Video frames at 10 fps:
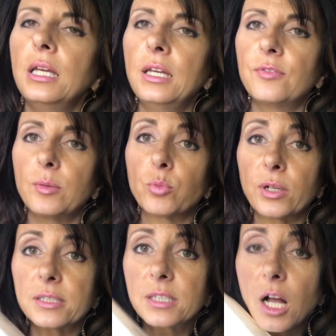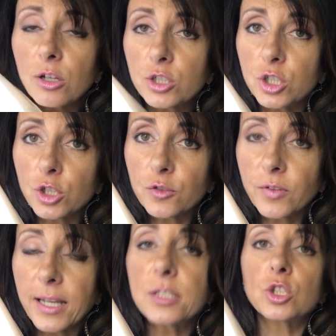If it brings color to your
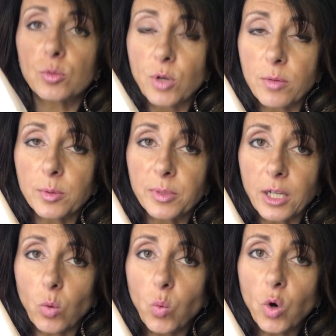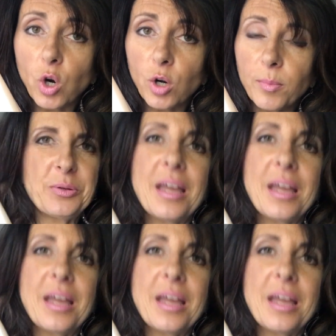face, you're probably a warm.